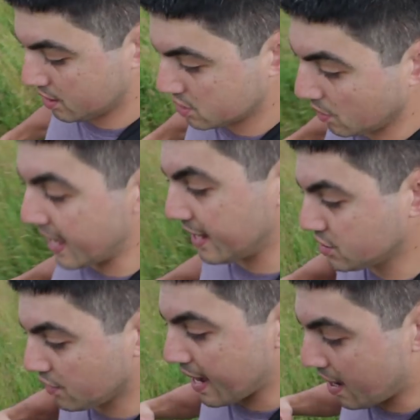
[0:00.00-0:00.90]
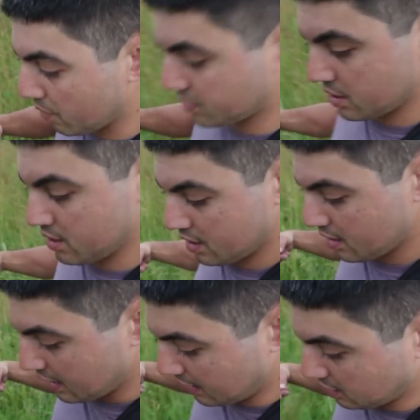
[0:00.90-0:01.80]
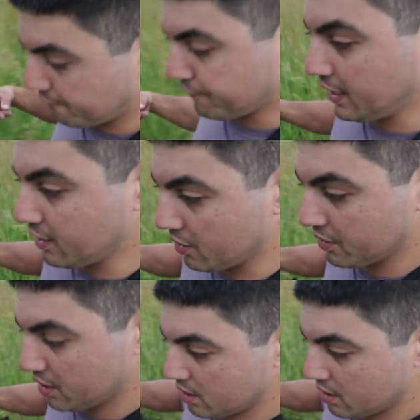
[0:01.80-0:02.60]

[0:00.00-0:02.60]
So as you're out in the field